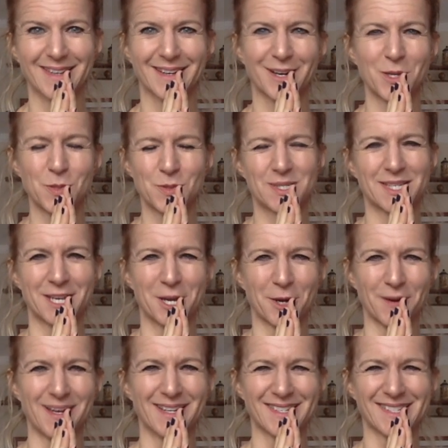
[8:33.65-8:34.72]
Are you
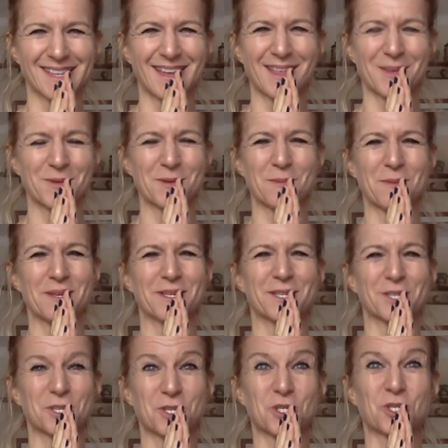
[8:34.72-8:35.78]
serious? Like, they were a bit
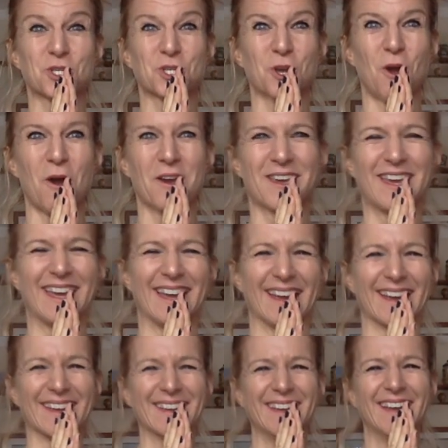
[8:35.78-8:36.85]

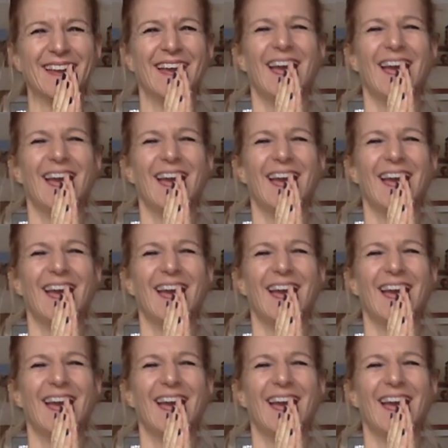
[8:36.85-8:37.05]
shocking.